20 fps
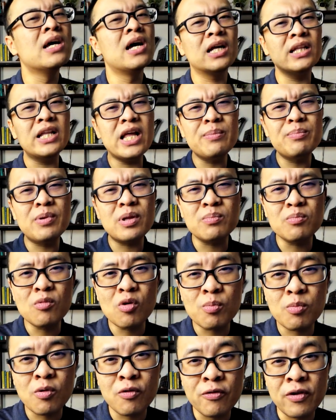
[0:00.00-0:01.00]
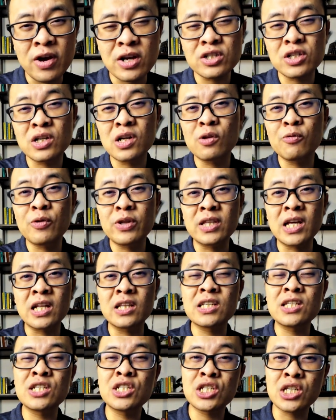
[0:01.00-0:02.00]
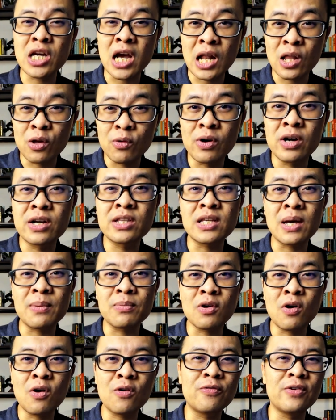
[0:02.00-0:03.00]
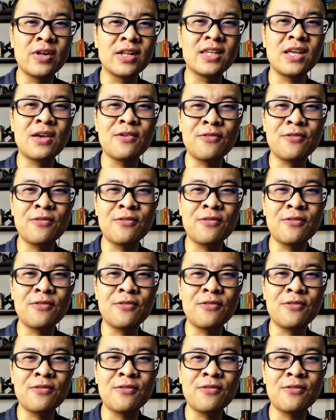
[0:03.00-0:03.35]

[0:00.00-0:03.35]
a little bit more professional with that shallower depth of field